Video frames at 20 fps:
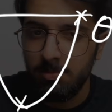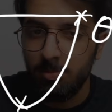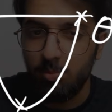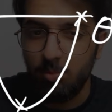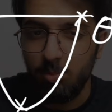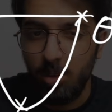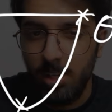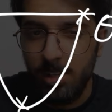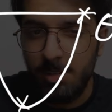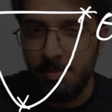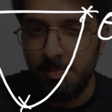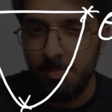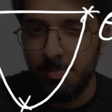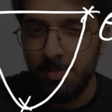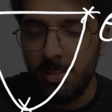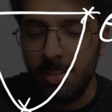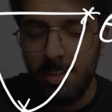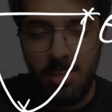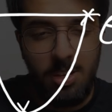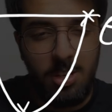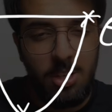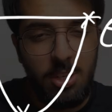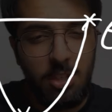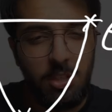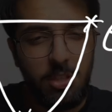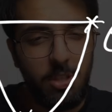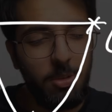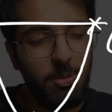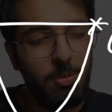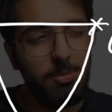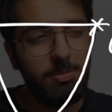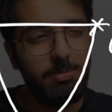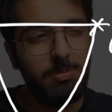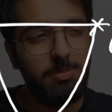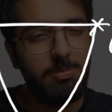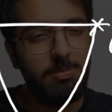right? So